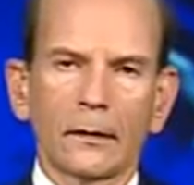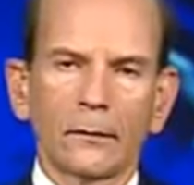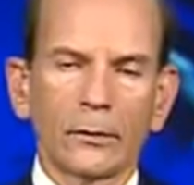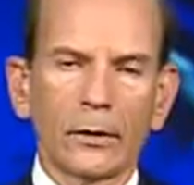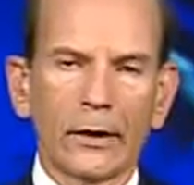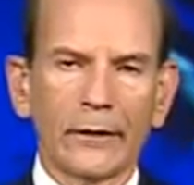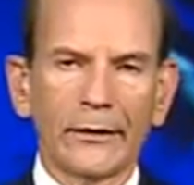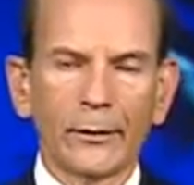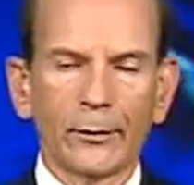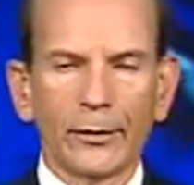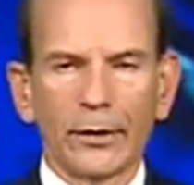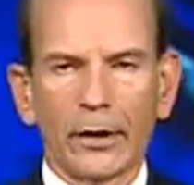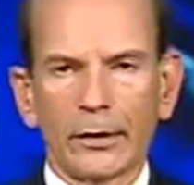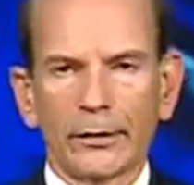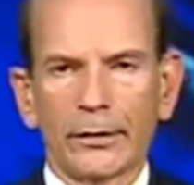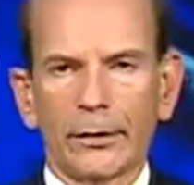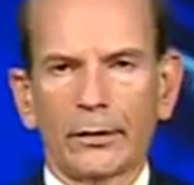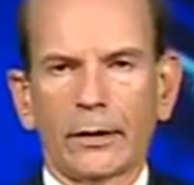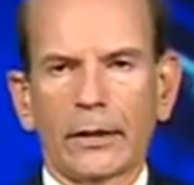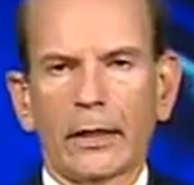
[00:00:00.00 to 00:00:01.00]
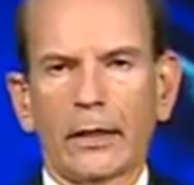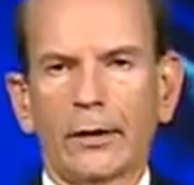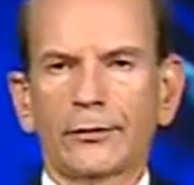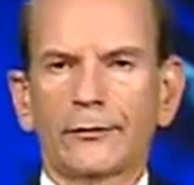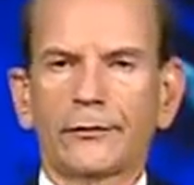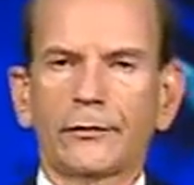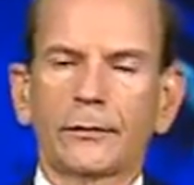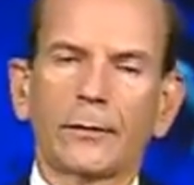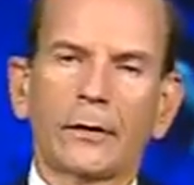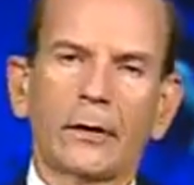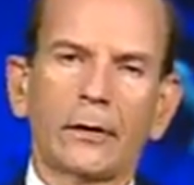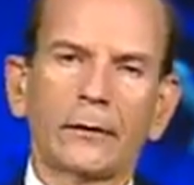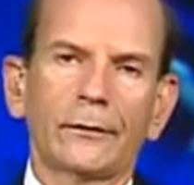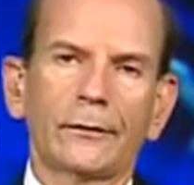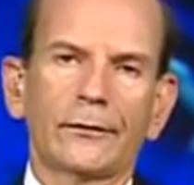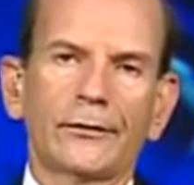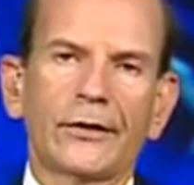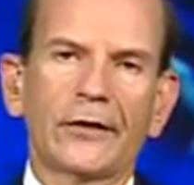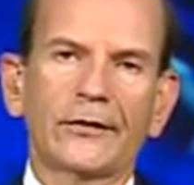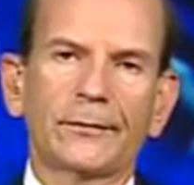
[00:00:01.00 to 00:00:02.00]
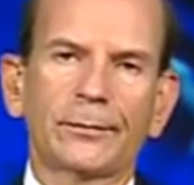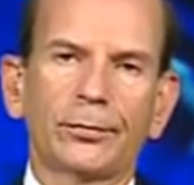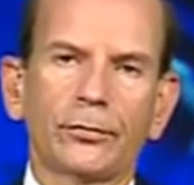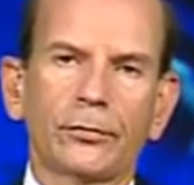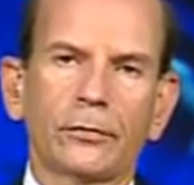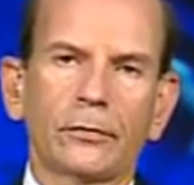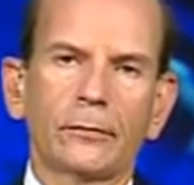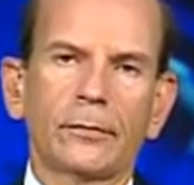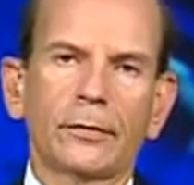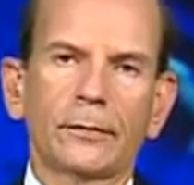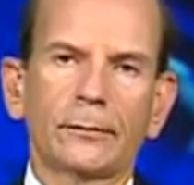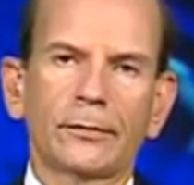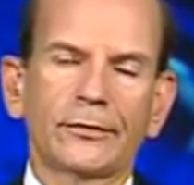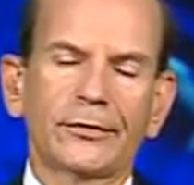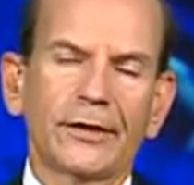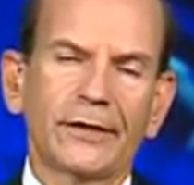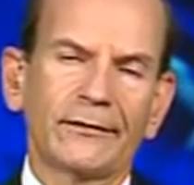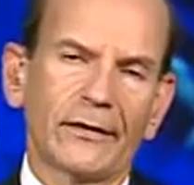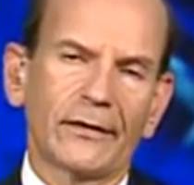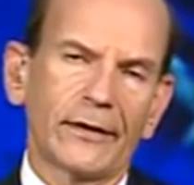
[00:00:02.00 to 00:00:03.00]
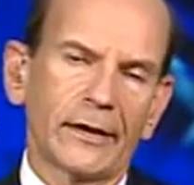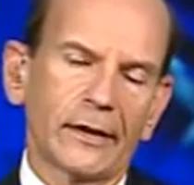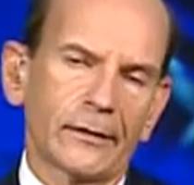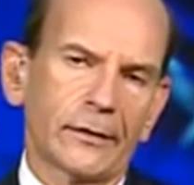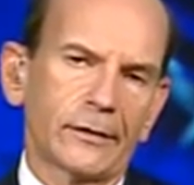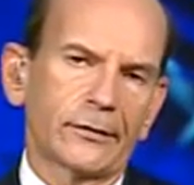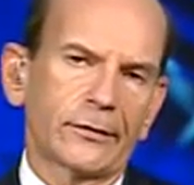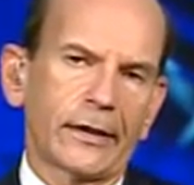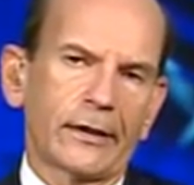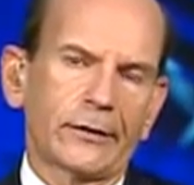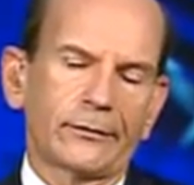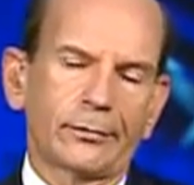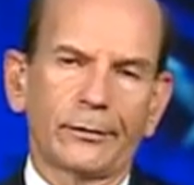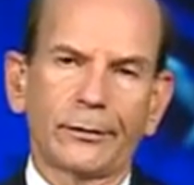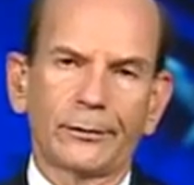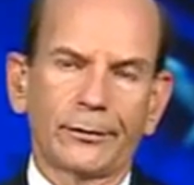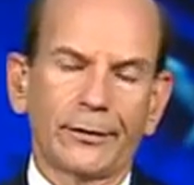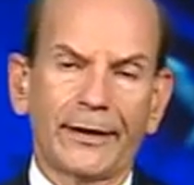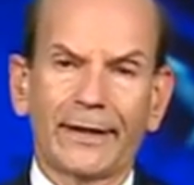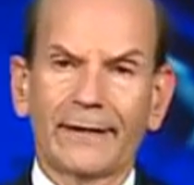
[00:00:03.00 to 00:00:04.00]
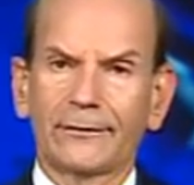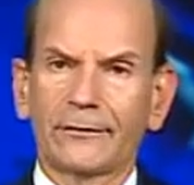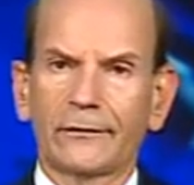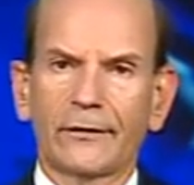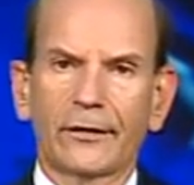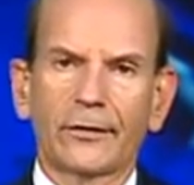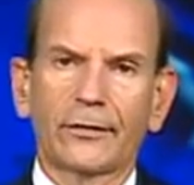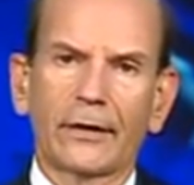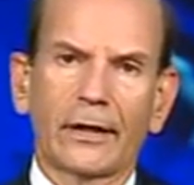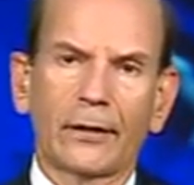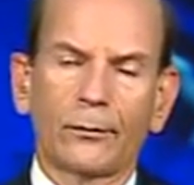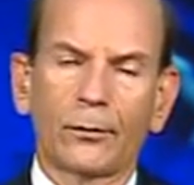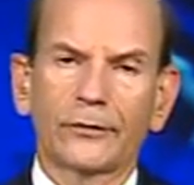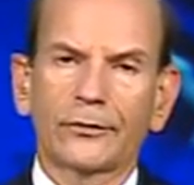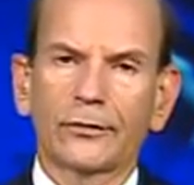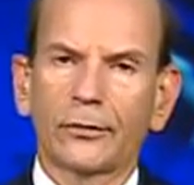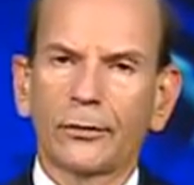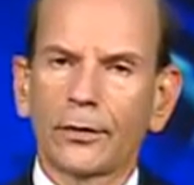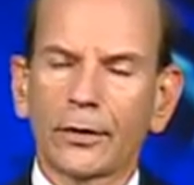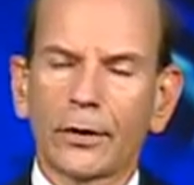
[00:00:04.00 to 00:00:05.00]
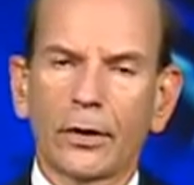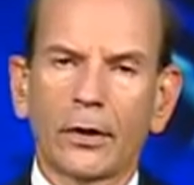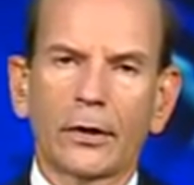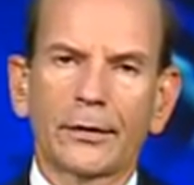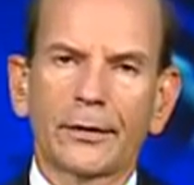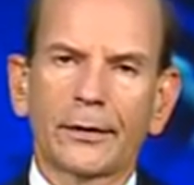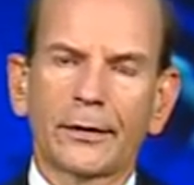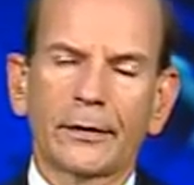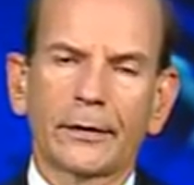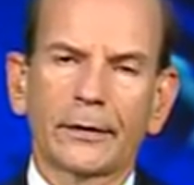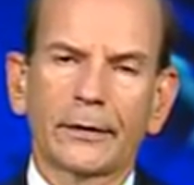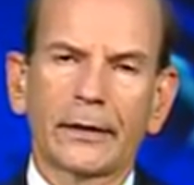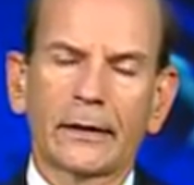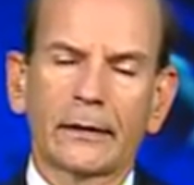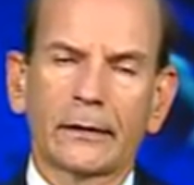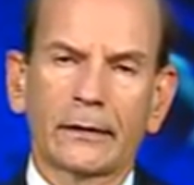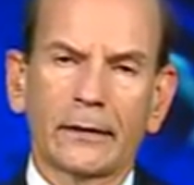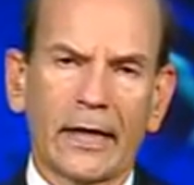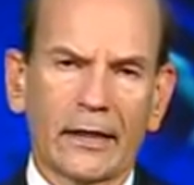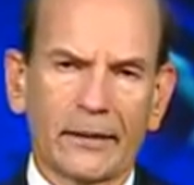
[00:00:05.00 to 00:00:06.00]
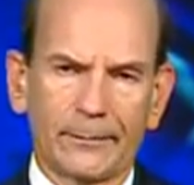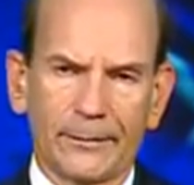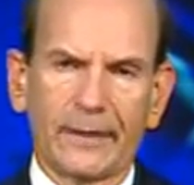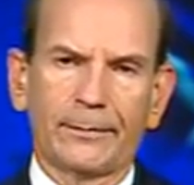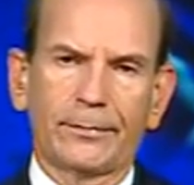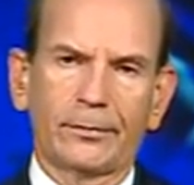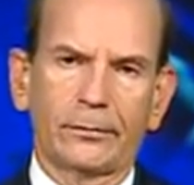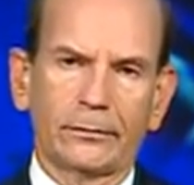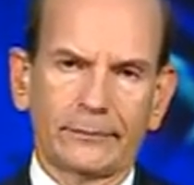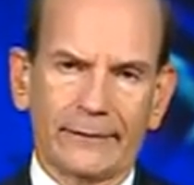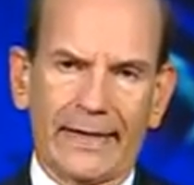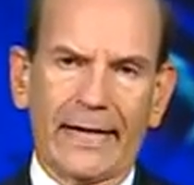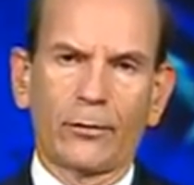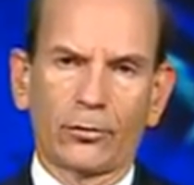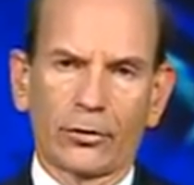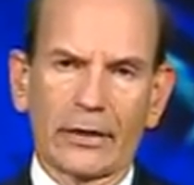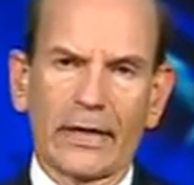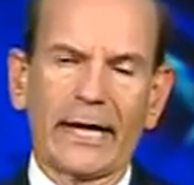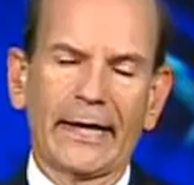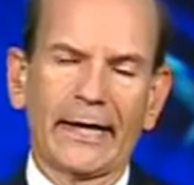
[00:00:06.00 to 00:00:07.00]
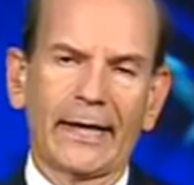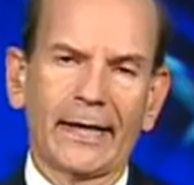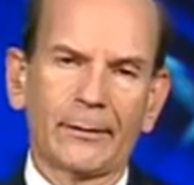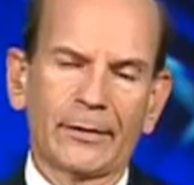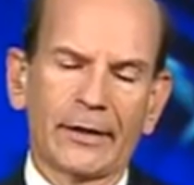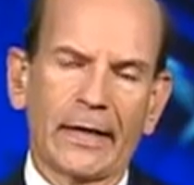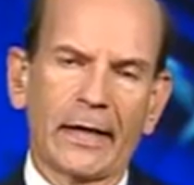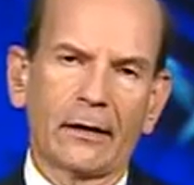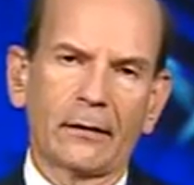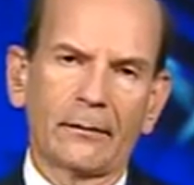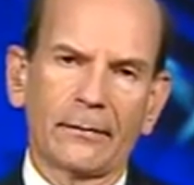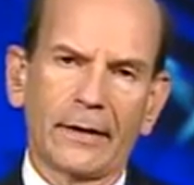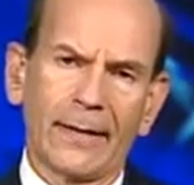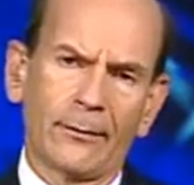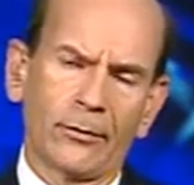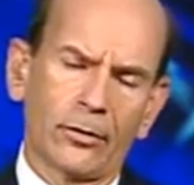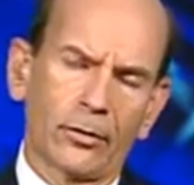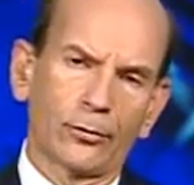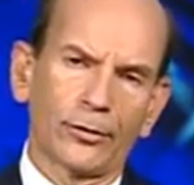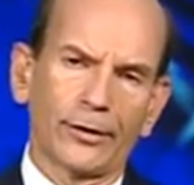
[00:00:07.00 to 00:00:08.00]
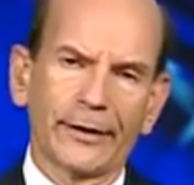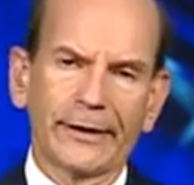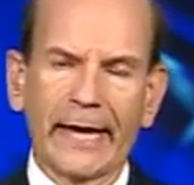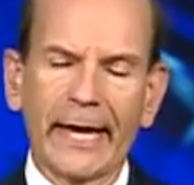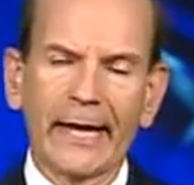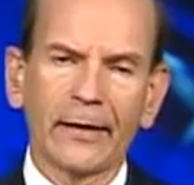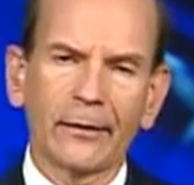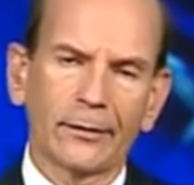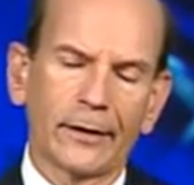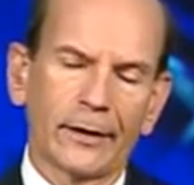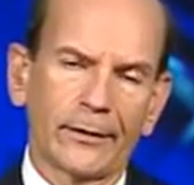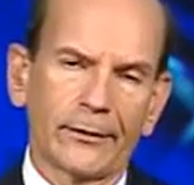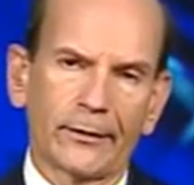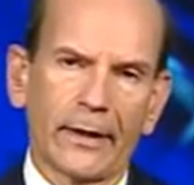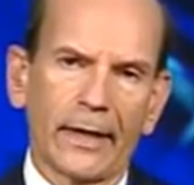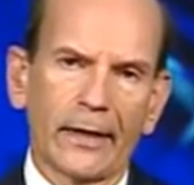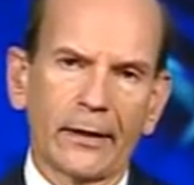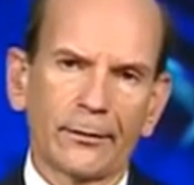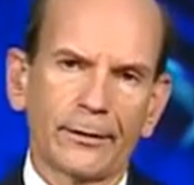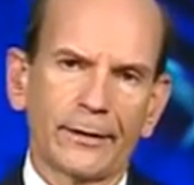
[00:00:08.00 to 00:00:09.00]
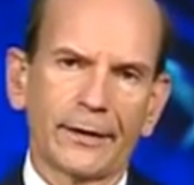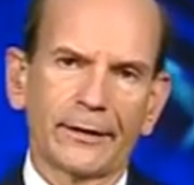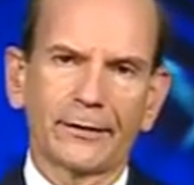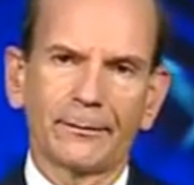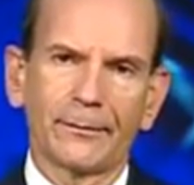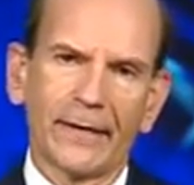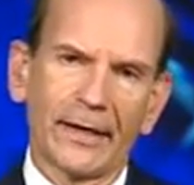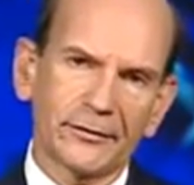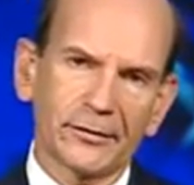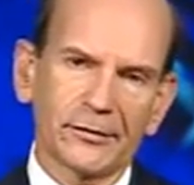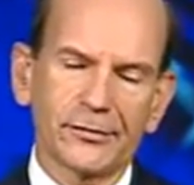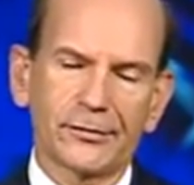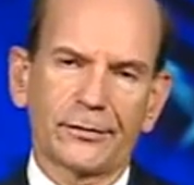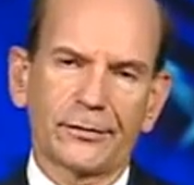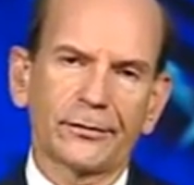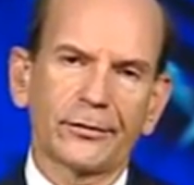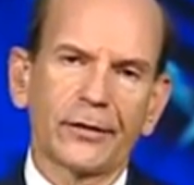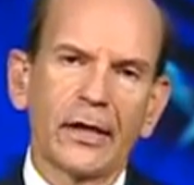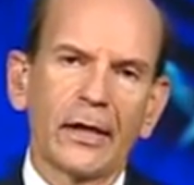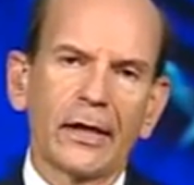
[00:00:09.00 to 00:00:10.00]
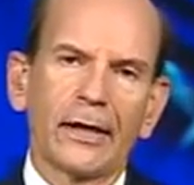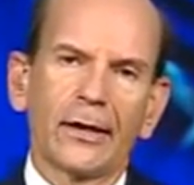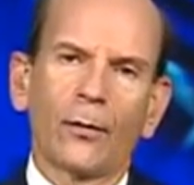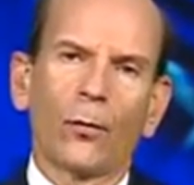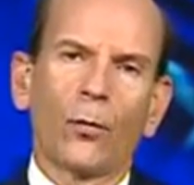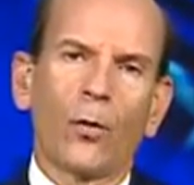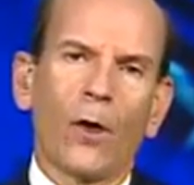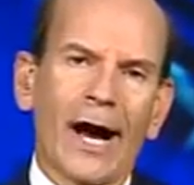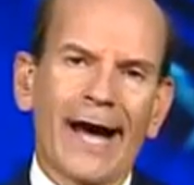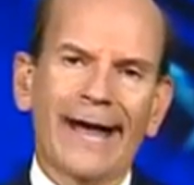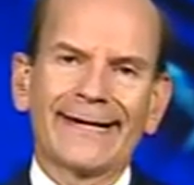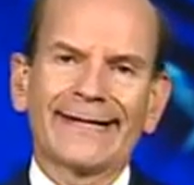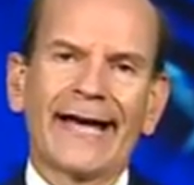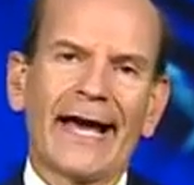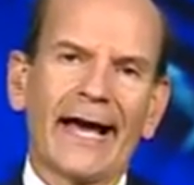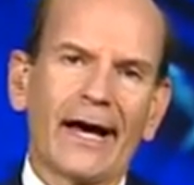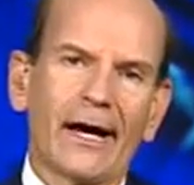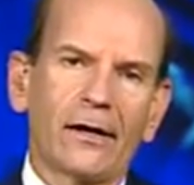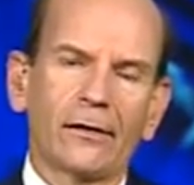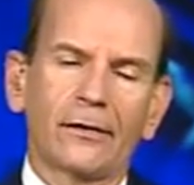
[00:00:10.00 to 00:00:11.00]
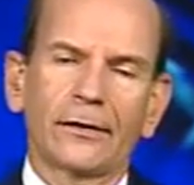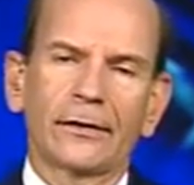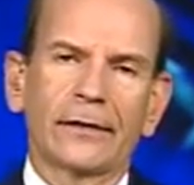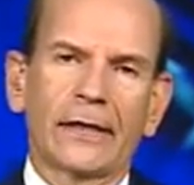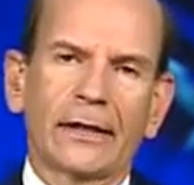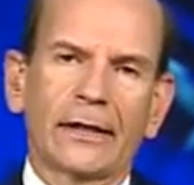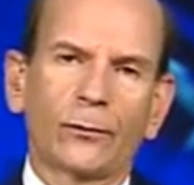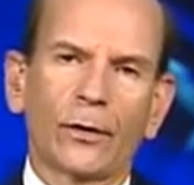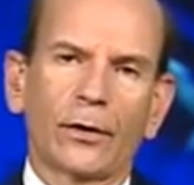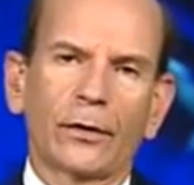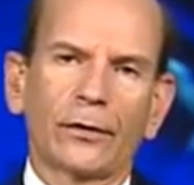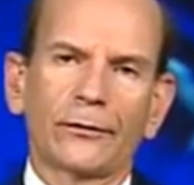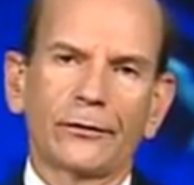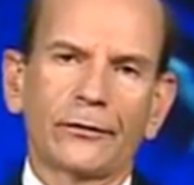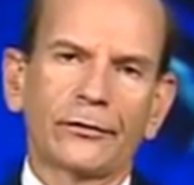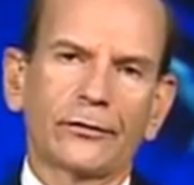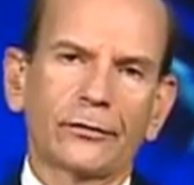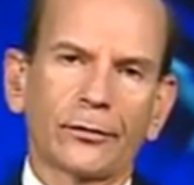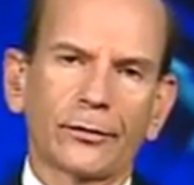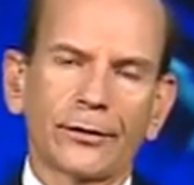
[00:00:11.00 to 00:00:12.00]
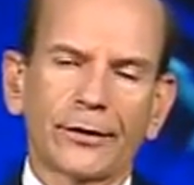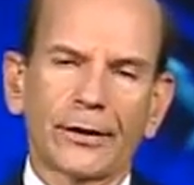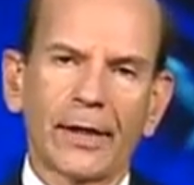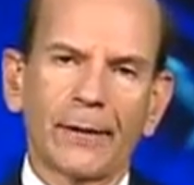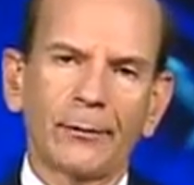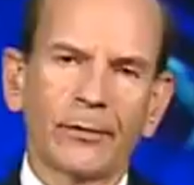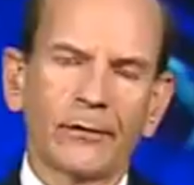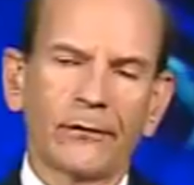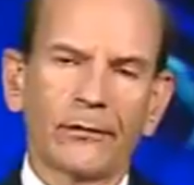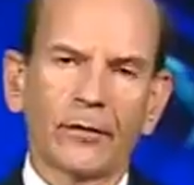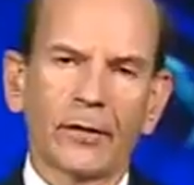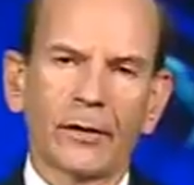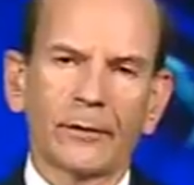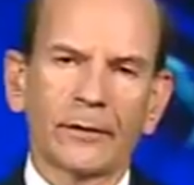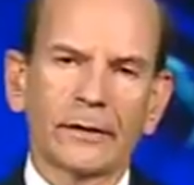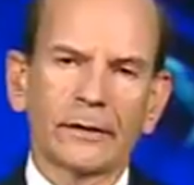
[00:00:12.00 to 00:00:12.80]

Well, I think we all know college football is a cesspool, but Steve, I think in this case we really have to figure out what's going on here. And a lot of people down where I am in Alabama are really angry, and they're angry at the messengers. Why now, and where is this story coming from?